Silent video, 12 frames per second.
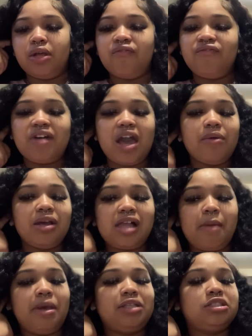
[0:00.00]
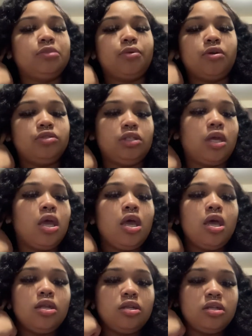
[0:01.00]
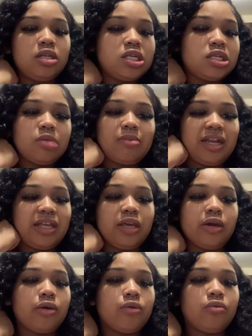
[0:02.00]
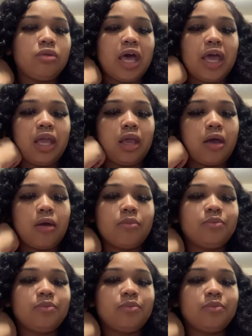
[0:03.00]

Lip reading: A fiery climax is approaching. This is somebody here who, like,